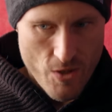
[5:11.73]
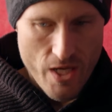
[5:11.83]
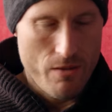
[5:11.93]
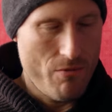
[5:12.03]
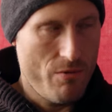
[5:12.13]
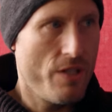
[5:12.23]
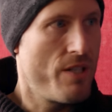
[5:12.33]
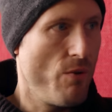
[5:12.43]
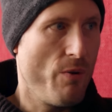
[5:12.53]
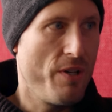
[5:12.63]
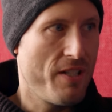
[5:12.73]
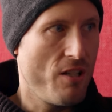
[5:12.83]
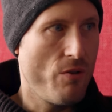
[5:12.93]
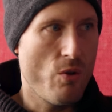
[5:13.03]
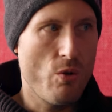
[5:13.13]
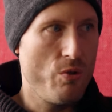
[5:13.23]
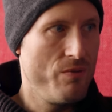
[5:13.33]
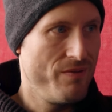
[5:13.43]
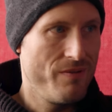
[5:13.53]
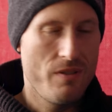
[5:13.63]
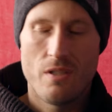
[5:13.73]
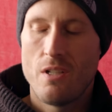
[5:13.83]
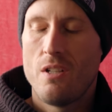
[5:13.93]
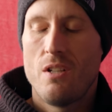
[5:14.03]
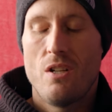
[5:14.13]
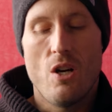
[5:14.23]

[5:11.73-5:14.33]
Okay. Do I want to do I want to tell the whole tell the whole story?